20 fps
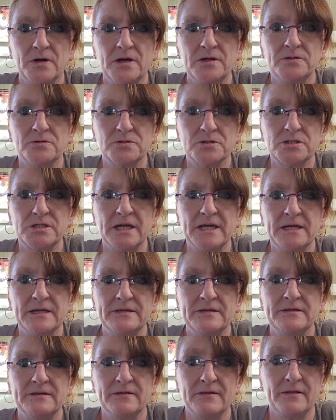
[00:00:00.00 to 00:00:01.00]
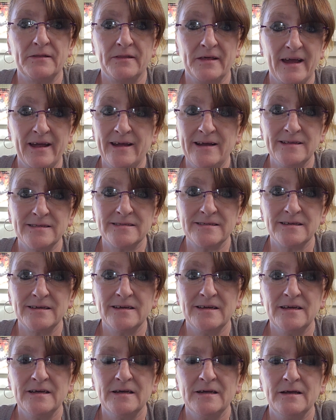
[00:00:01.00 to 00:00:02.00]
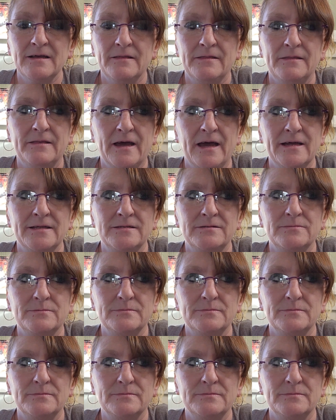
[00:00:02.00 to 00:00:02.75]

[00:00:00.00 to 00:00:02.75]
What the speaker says: understand that